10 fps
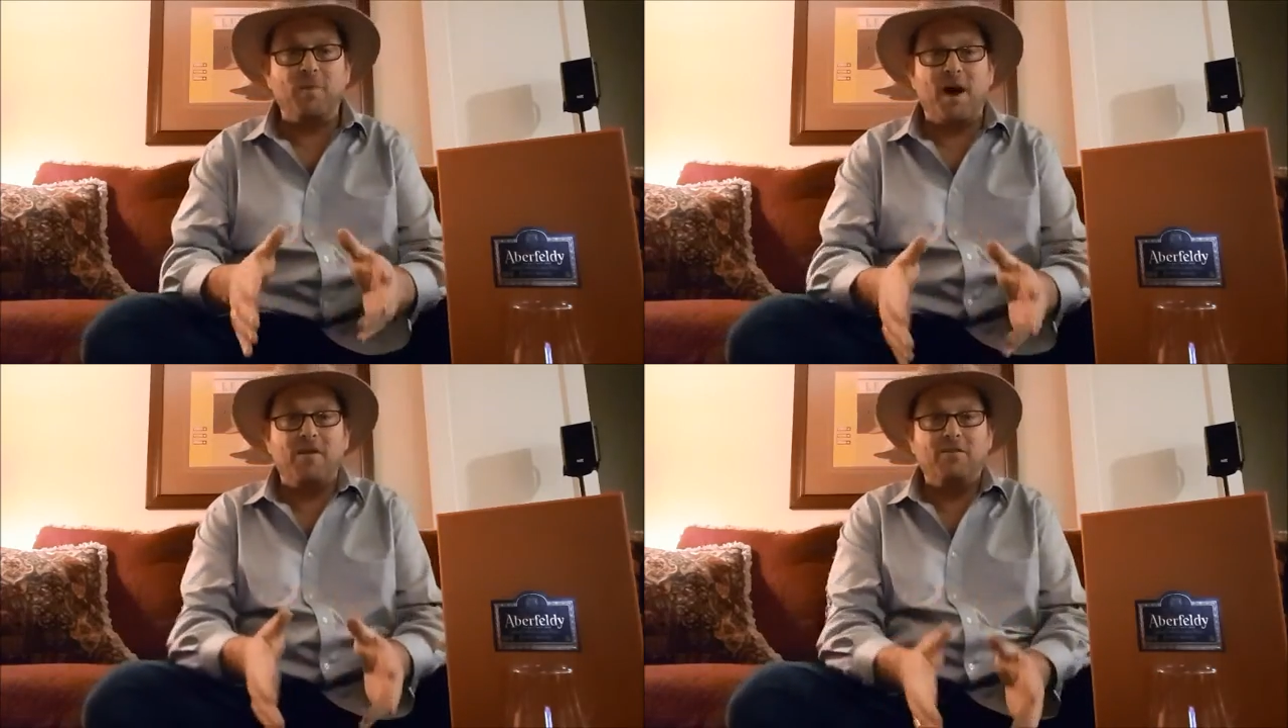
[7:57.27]

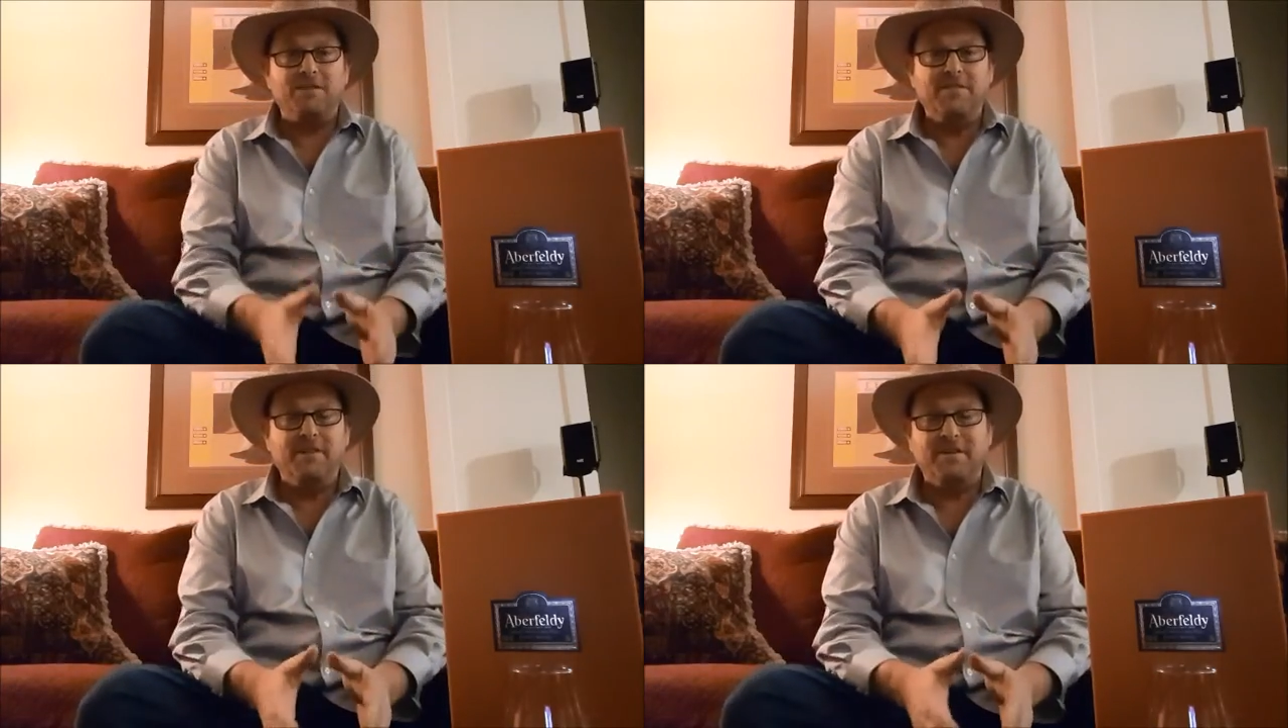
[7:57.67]
bottles
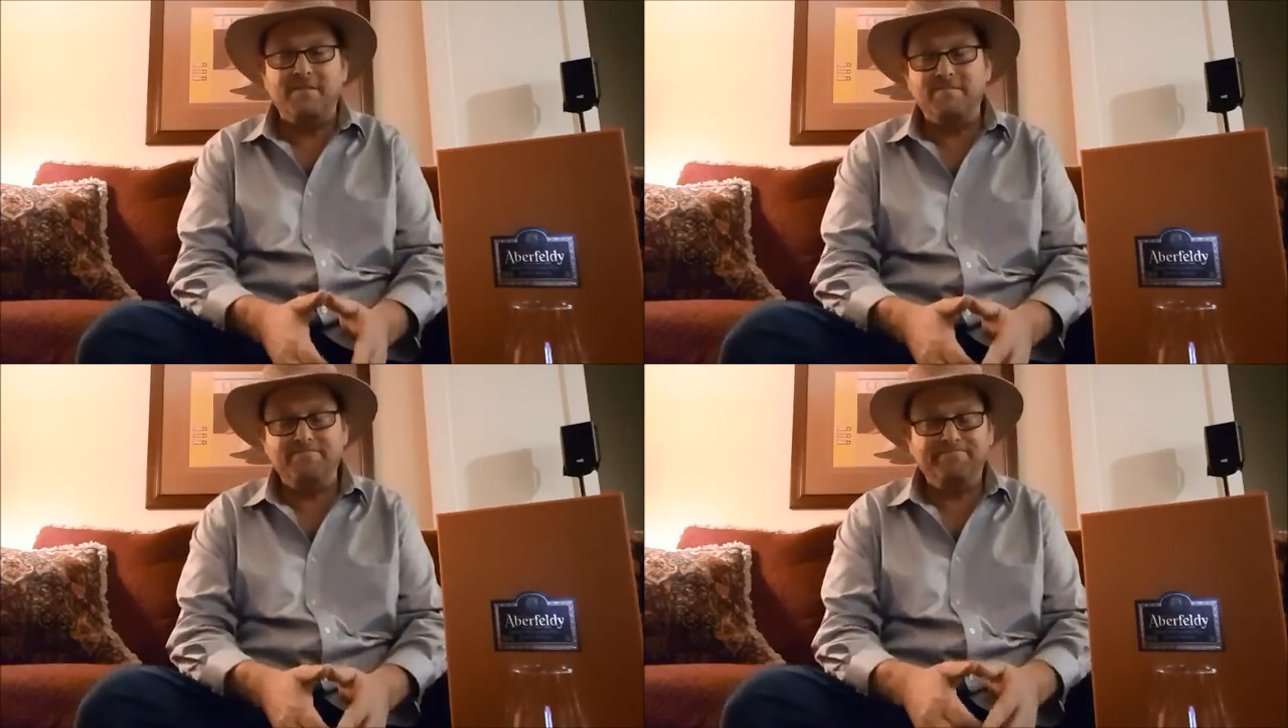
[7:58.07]

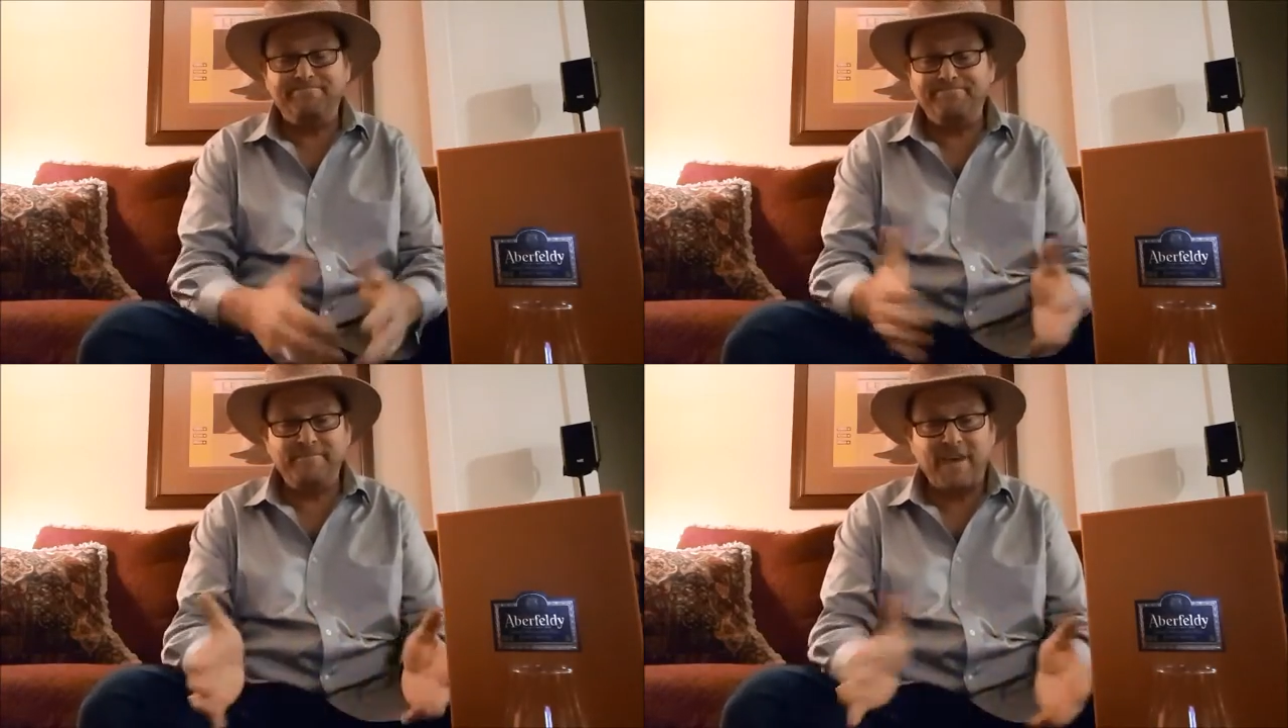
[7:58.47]
in
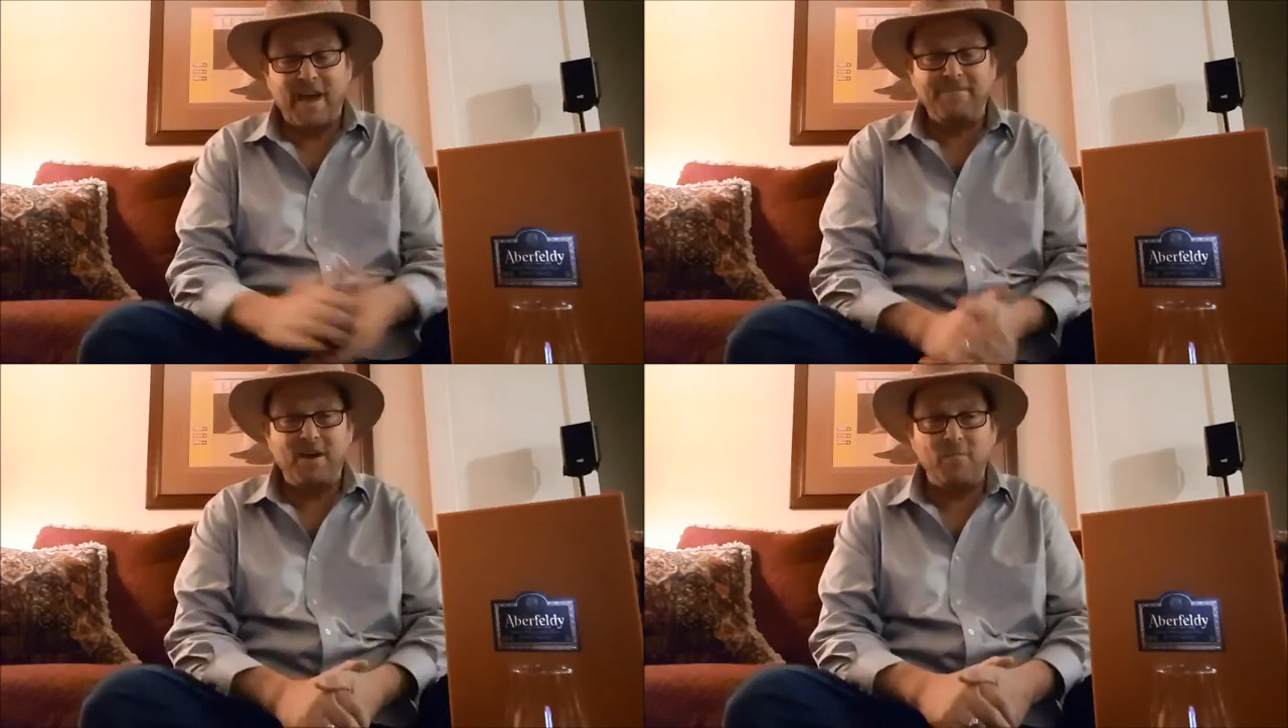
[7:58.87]

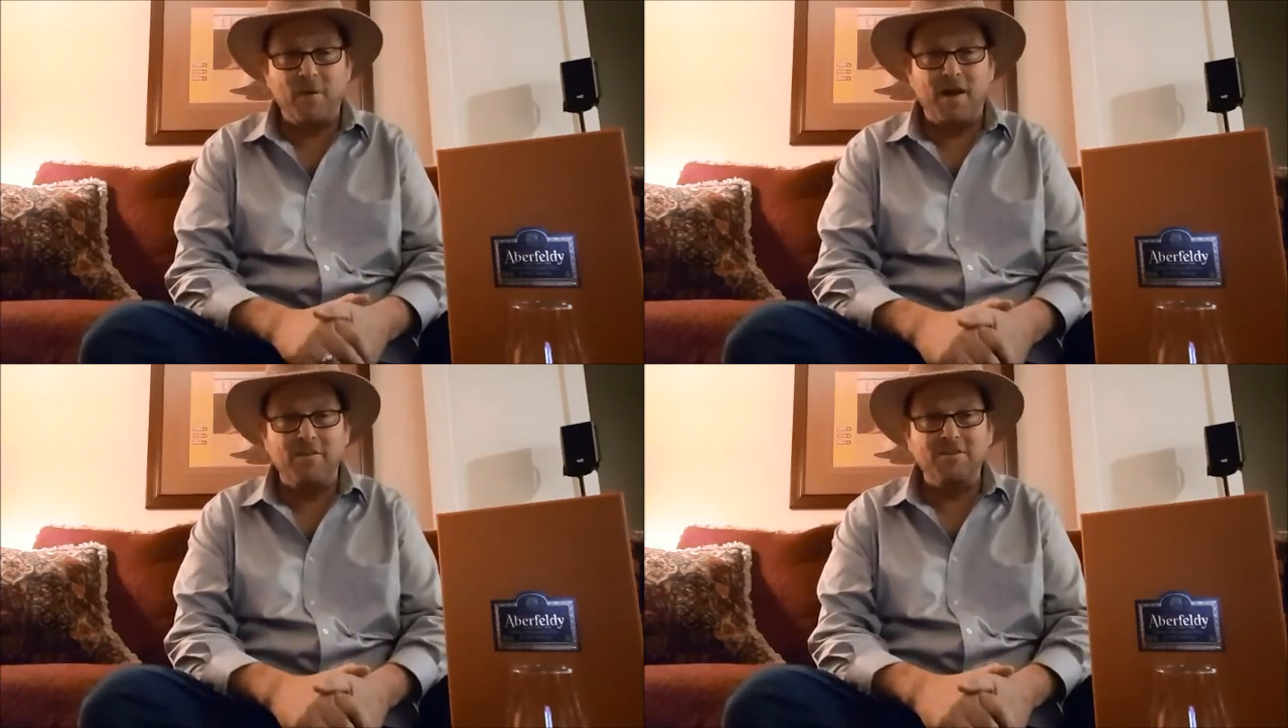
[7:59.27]

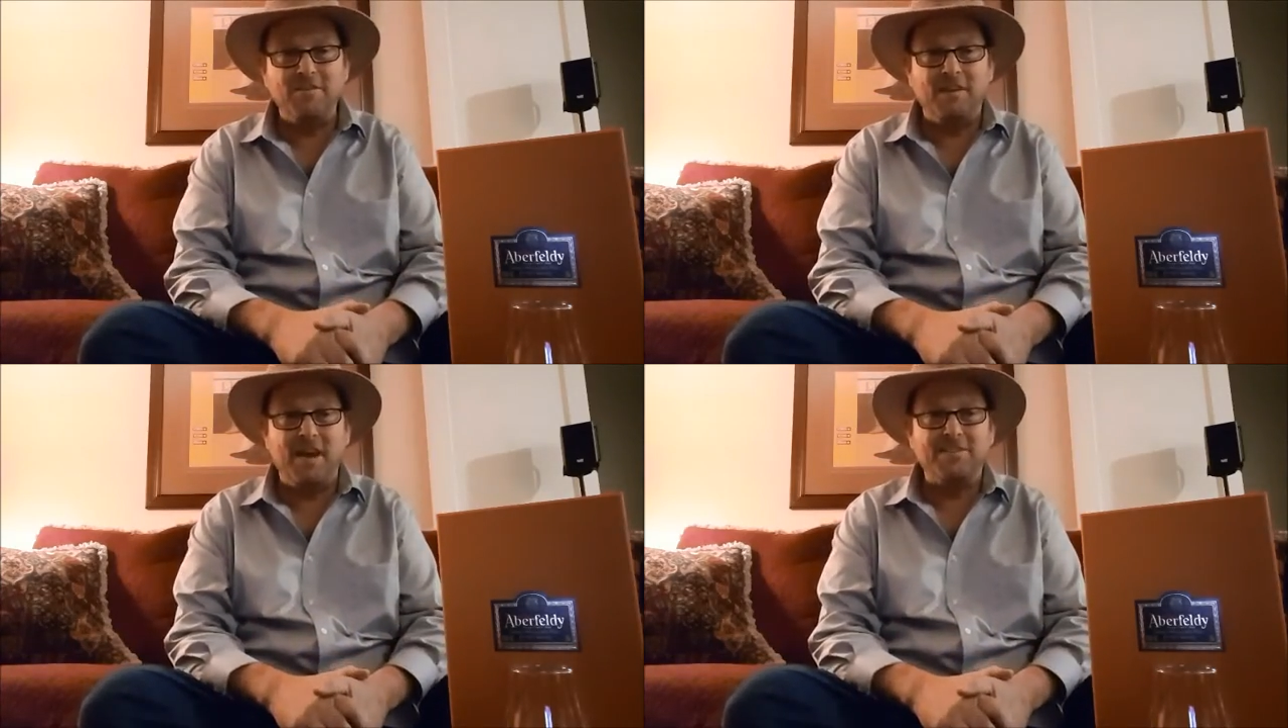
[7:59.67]

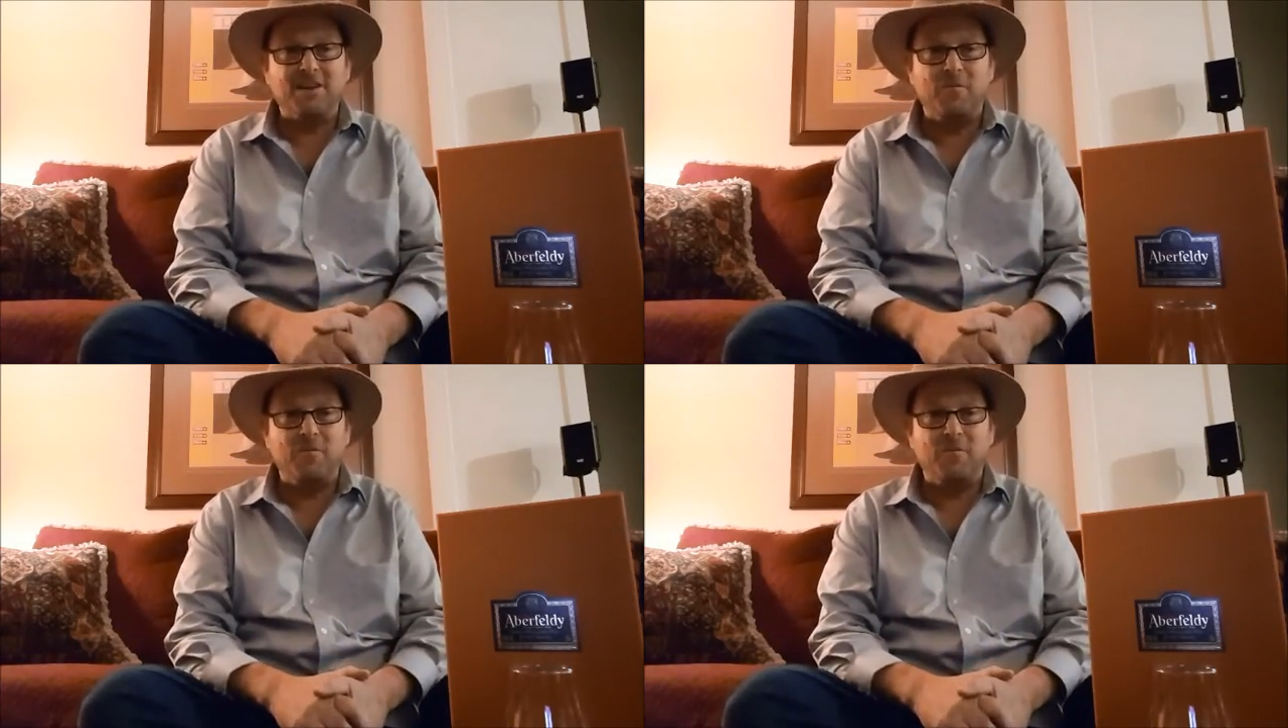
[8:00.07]
the last